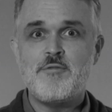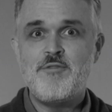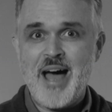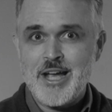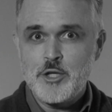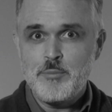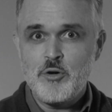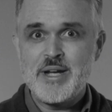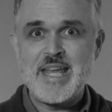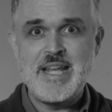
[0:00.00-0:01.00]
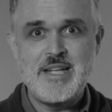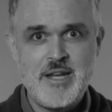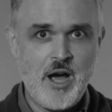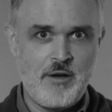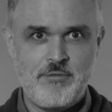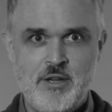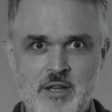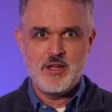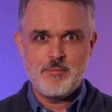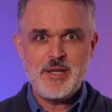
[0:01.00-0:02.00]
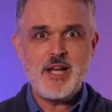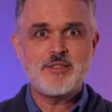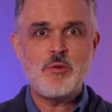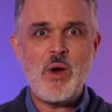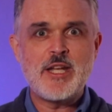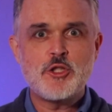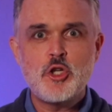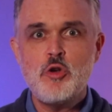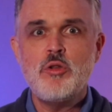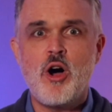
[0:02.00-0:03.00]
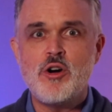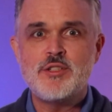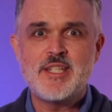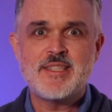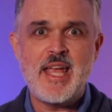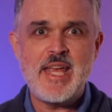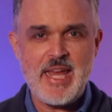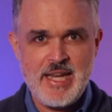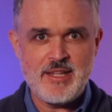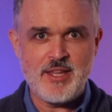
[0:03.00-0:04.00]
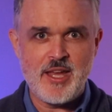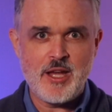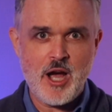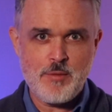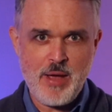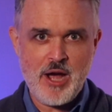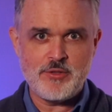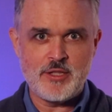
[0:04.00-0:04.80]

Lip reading: valuable enough because he waited too long to say anything about